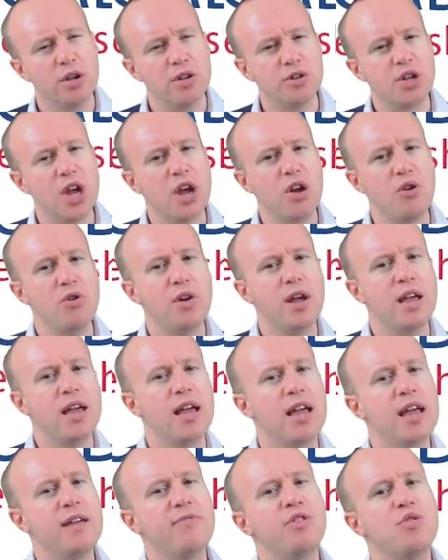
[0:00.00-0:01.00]
so
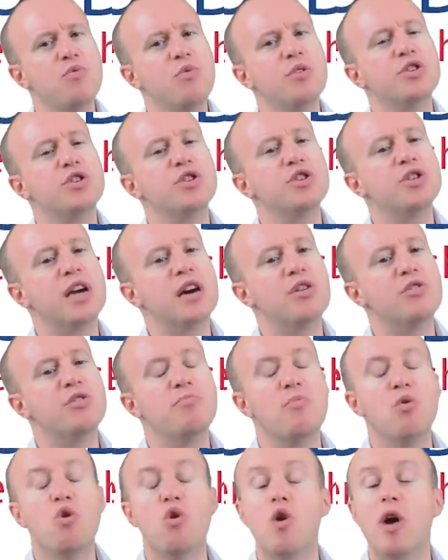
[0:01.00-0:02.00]
if you want to
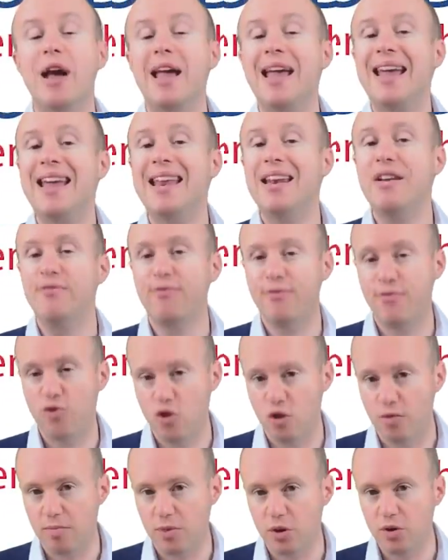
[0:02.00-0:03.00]
sound more
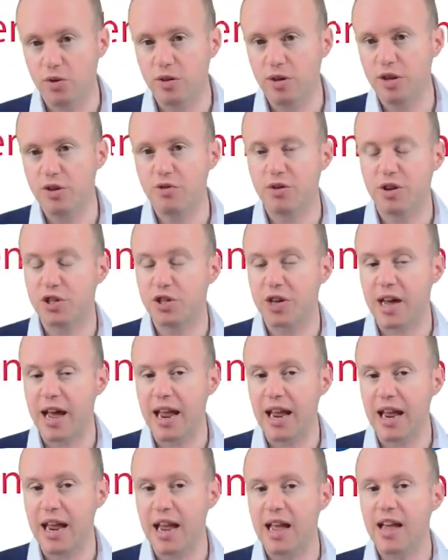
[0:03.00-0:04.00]
informal, you can
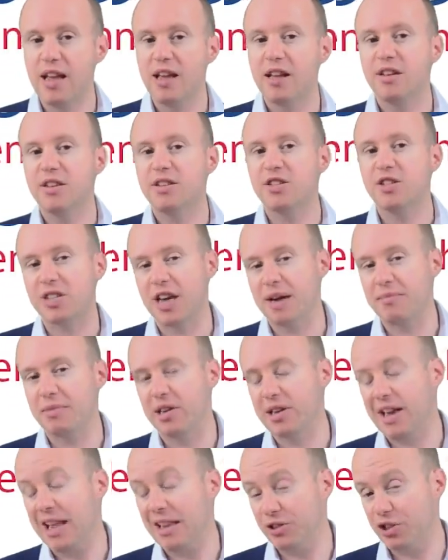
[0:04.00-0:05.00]
say
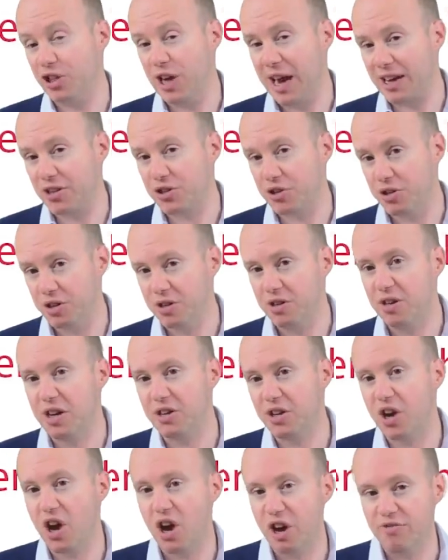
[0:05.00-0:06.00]
Samuel L. Jackson
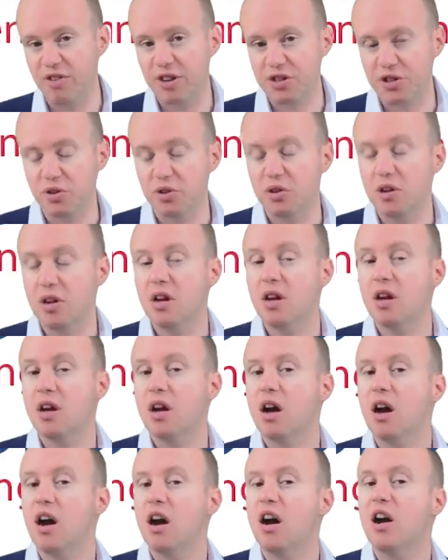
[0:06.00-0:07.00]
and Kurt Russell
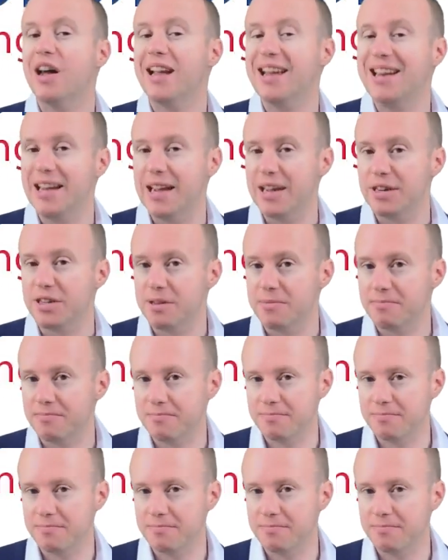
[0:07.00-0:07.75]
are in it.